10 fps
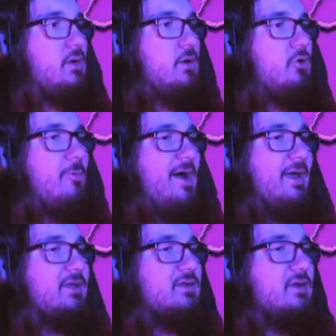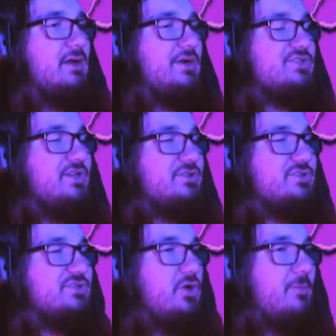Oh my gosh, there's
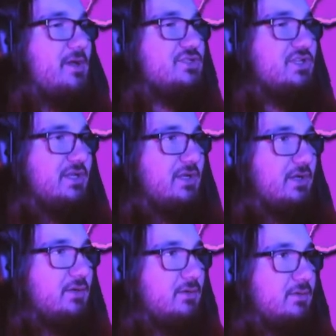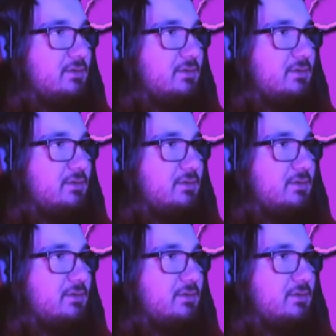so much in here.